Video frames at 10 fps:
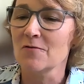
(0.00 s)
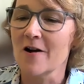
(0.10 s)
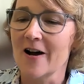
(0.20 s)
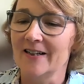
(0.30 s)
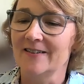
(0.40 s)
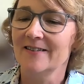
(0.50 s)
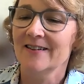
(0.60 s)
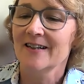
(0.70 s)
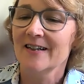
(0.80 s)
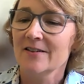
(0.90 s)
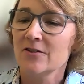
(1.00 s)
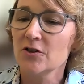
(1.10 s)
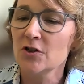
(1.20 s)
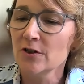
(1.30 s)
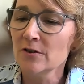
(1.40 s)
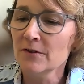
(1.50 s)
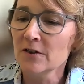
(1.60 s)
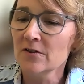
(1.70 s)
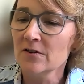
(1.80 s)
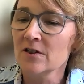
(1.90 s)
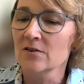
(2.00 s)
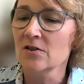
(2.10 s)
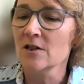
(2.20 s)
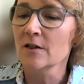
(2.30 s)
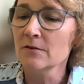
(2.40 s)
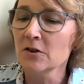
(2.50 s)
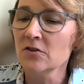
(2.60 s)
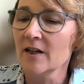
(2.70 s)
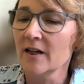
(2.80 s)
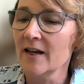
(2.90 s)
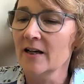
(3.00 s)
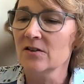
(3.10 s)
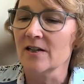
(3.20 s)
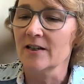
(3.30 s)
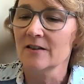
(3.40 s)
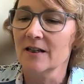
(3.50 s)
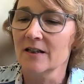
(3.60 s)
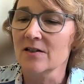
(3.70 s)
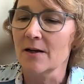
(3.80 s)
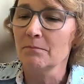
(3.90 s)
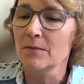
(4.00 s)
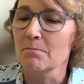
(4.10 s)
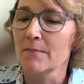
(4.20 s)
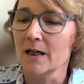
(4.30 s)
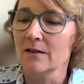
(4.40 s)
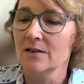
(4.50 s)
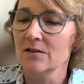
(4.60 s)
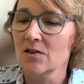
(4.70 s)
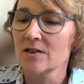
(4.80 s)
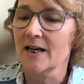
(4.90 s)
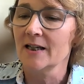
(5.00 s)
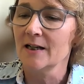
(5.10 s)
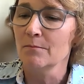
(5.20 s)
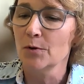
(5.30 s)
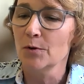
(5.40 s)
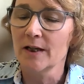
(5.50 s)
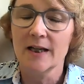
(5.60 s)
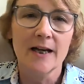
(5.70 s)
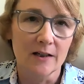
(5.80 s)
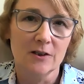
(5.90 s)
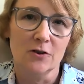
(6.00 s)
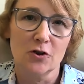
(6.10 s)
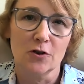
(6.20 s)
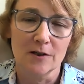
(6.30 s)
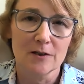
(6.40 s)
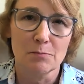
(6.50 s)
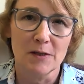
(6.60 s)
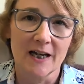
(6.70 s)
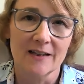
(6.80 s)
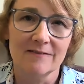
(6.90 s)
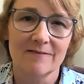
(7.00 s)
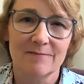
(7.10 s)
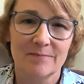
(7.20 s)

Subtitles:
Quan. Does the University Health Center accept the Maryland State Employee Health Insurance Plan?